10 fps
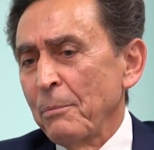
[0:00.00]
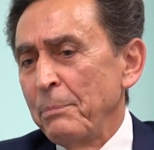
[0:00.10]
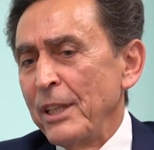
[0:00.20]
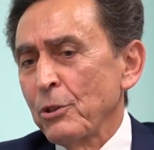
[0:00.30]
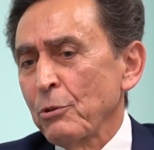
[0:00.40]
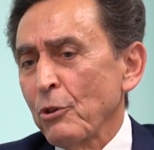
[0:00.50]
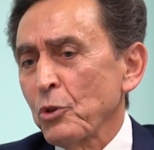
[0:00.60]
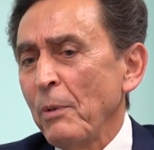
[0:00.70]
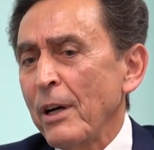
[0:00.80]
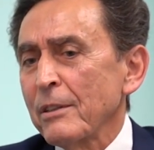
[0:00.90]
being so
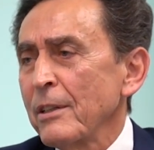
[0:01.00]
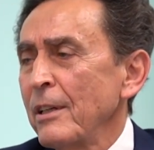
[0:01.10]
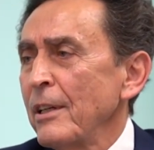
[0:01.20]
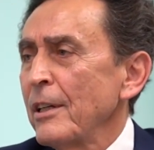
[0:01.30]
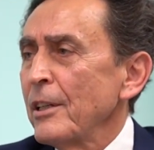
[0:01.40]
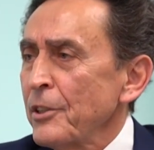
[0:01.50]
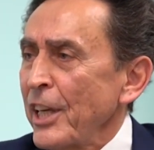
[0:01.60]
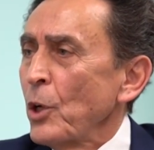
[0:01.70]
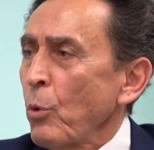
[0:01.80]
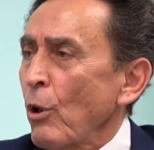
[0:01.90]
smart,
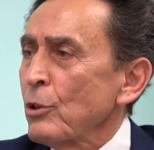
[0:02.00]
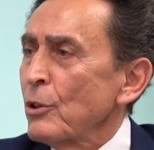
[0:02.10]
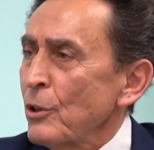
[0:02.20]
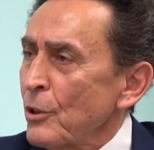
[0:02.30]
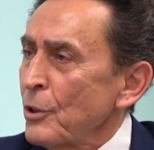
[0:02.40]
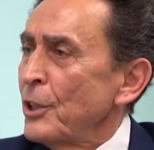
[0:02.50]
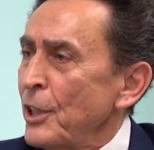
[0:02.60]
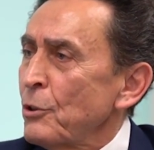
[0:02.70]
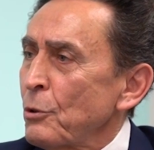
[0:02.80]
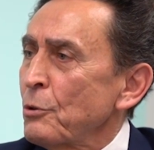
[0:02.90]
they walked
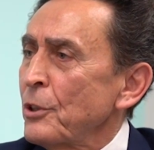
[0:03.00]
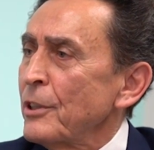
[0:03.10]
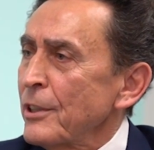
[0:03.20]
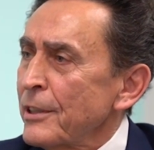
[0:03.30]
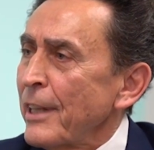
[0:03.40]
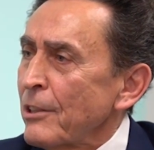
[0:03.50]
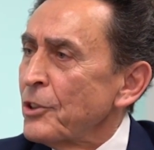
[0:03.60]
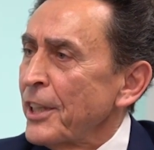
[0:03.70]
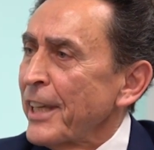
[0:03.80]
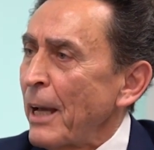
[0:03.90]
into the
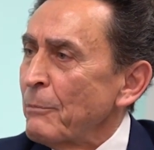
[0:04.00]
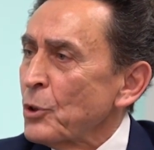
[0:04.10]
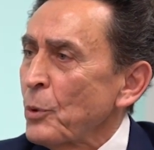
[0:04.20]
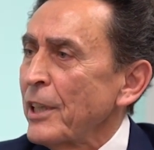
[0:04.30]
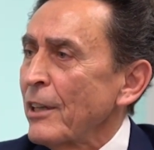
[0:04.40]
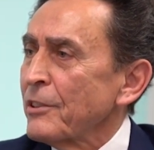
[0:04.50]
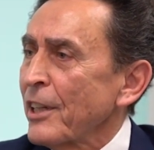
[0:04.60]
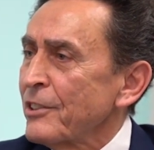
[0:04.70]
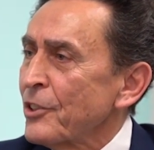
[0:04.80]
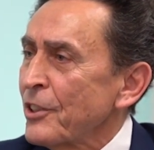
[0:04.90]
Nazi camps without
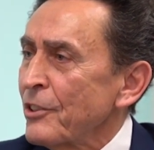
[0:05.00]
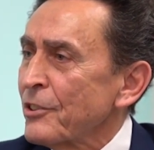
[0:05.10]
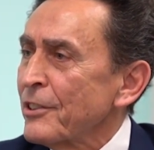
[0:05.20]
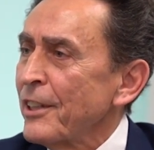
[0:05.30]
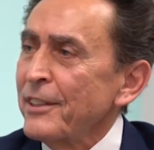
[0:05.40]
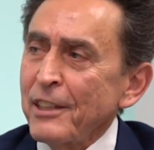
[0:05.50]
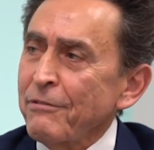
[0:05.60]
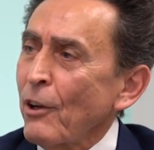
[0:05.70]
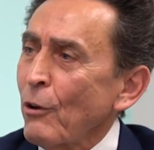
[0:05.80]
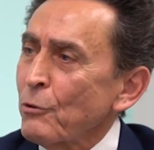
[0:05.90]
resistance and they
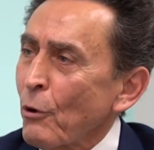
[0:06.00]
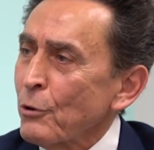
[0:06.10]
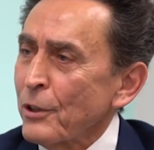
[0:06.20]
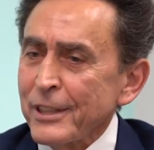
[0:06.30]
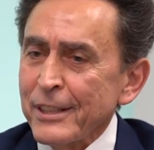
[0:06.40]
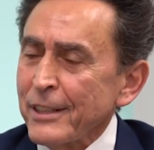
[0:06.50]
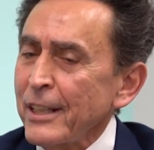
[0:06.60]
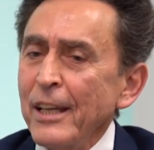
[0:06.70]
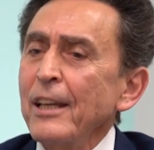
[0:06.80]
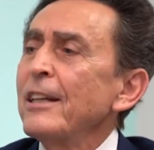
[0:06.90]
followed order? It is
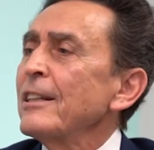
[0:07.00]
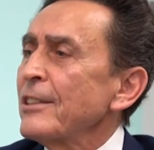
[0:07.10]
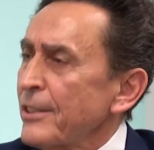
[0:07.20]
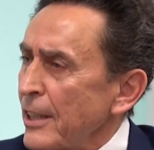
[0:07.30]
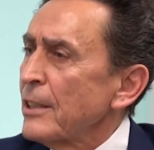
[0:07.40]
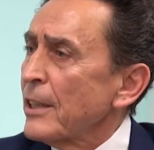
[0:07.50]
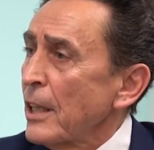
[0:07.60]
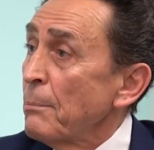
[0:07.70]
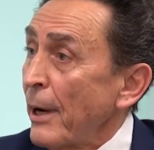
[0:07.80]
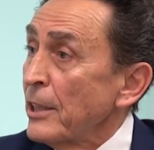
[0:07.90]
really, still
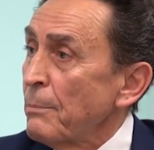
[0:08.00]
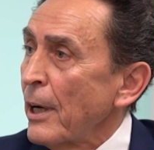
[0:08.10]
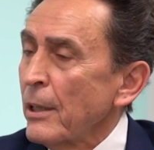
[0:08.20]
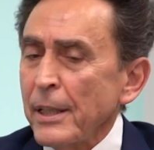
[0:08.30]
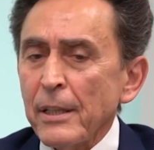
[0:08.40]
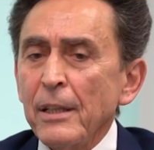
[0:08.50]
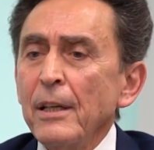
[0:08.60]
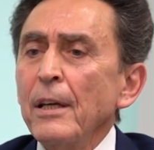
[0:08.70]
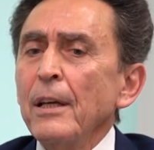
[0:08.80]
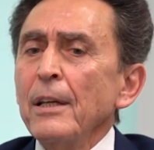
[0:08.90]
really mind-boggling.
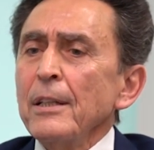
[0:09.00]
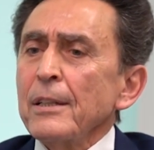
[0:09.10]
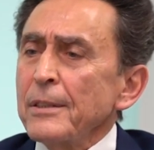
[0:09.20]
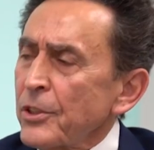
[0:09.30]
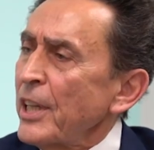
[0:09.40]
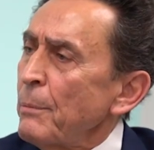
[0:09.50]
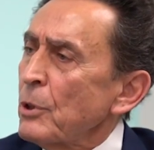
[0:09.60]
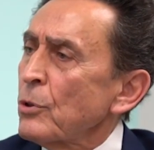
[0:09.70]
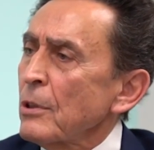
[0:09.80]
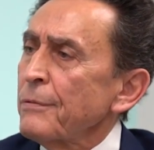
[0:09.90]
The same
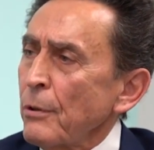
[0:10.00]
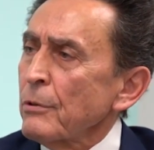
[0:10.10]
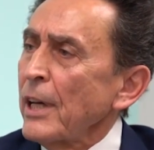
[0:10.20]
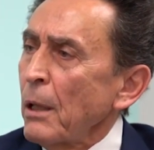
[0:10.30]
is true for the